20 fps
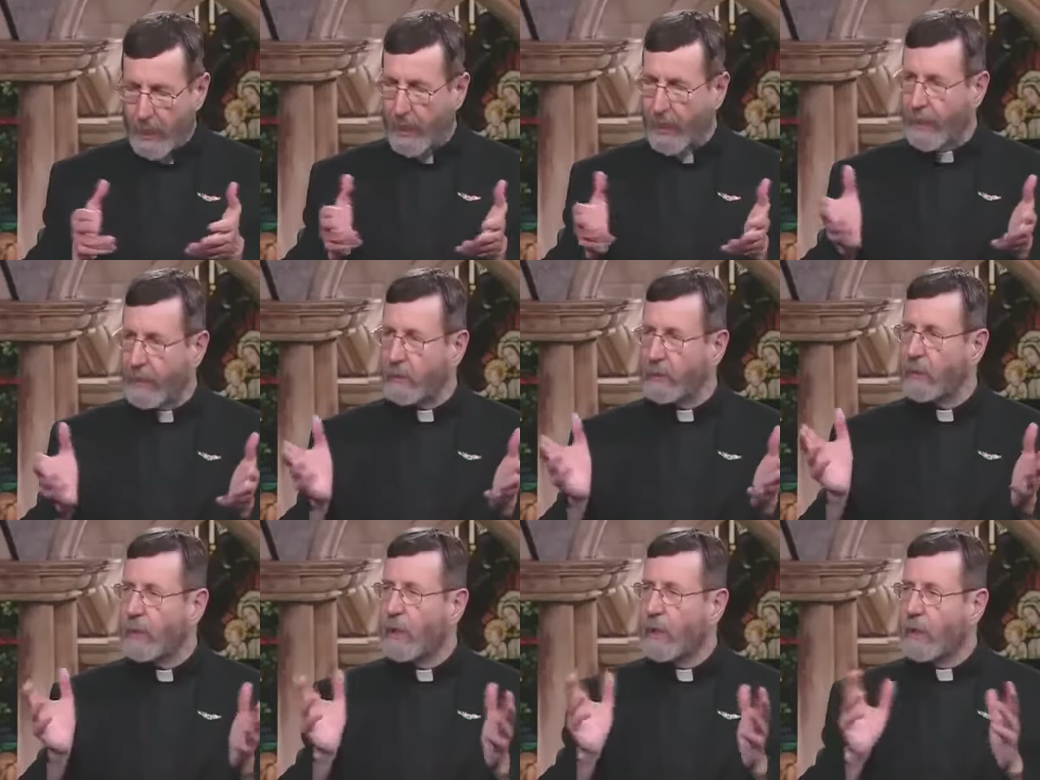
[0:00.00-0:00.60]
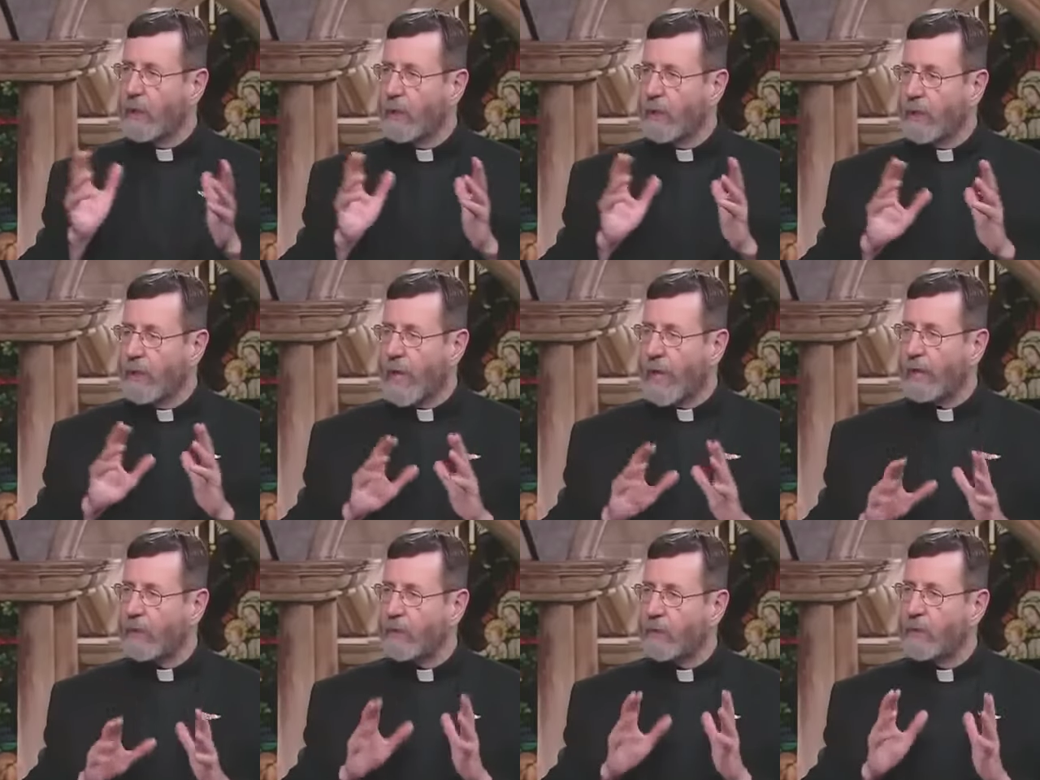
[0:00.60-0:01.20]
And
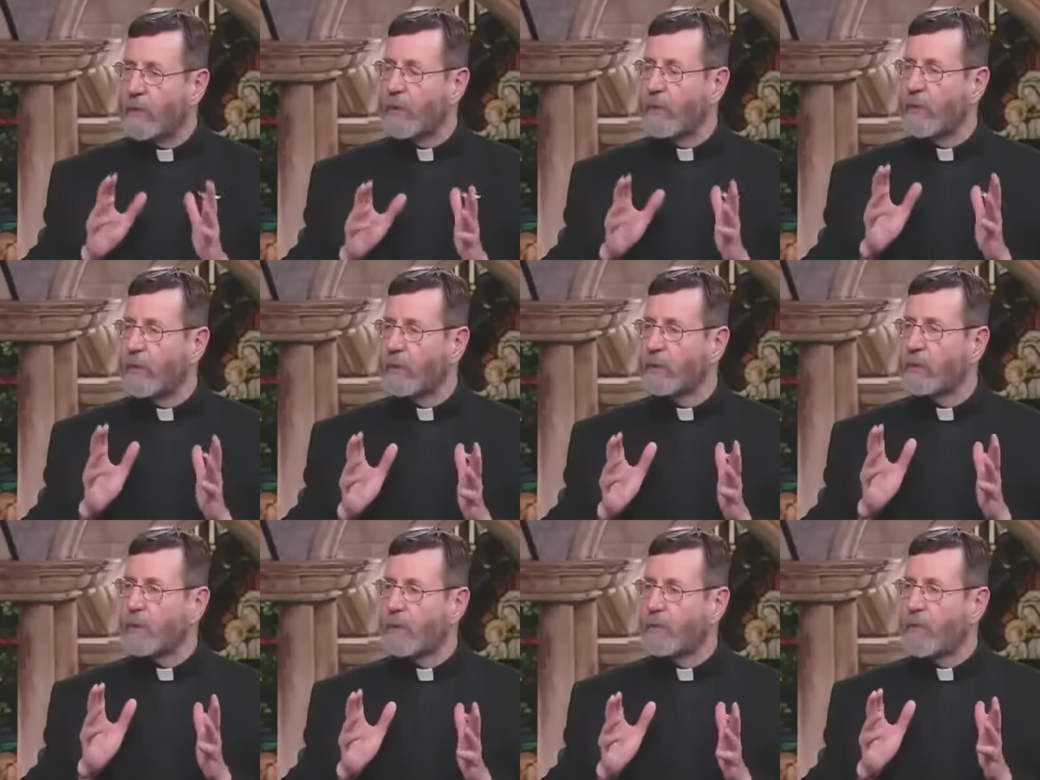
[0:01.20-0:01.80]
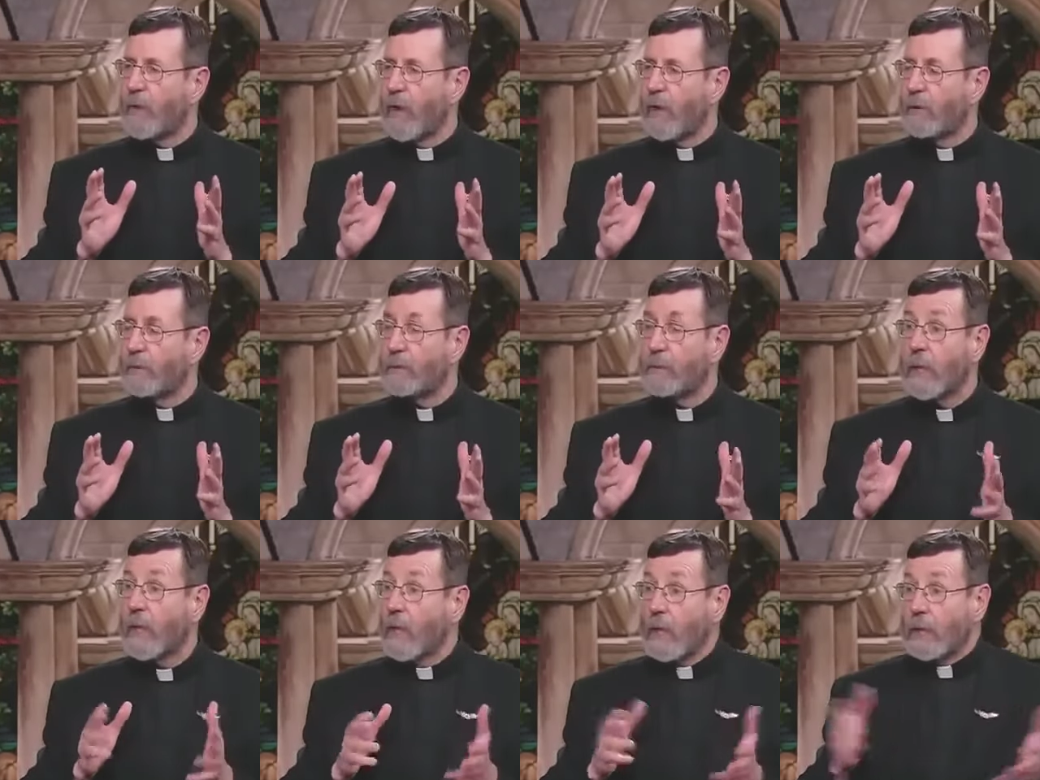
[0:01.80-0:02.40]
that those three
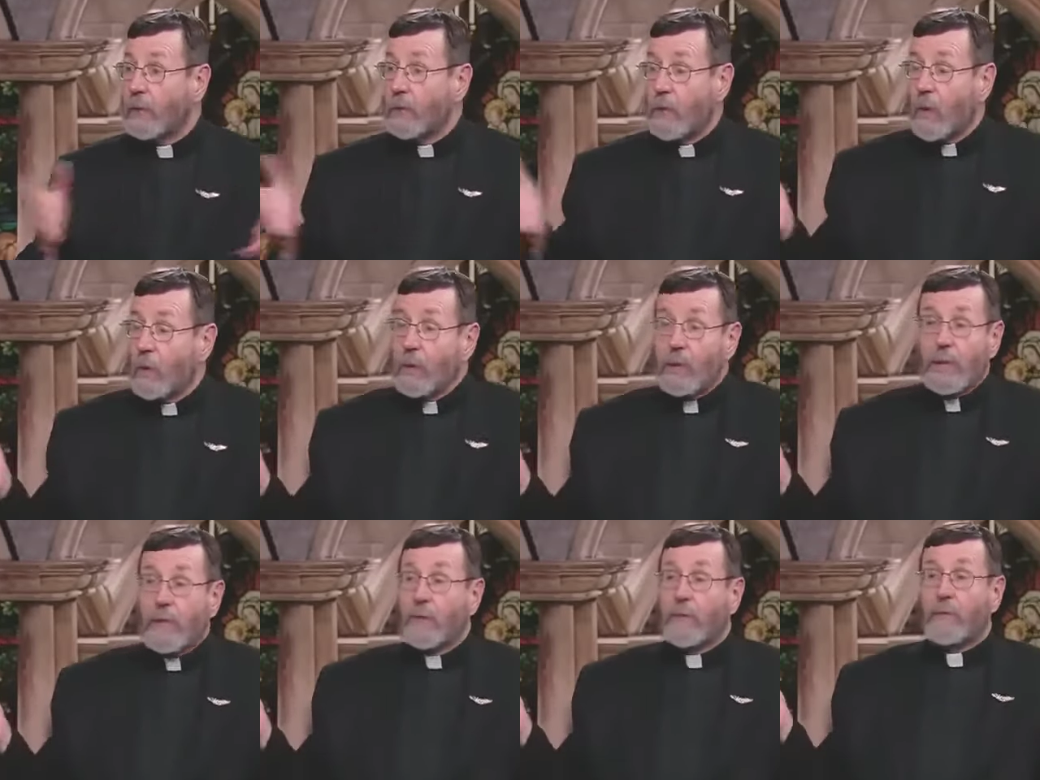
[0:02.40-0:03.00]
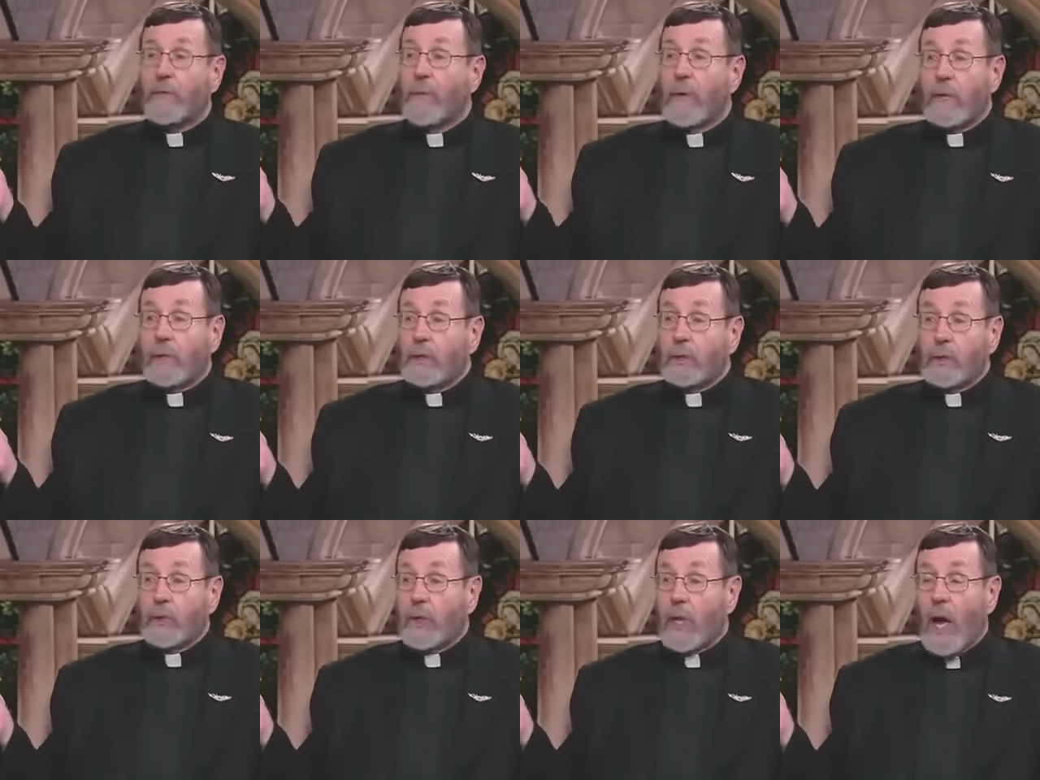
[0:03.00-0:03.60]
volumes don't give
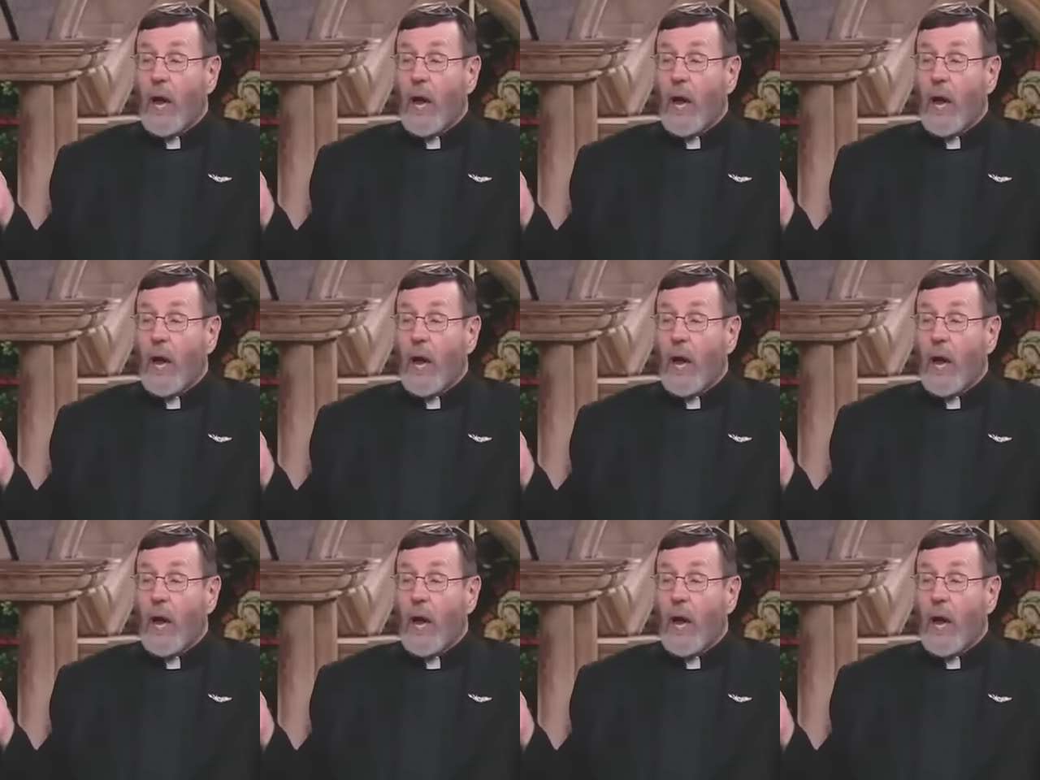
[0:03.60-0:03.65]
much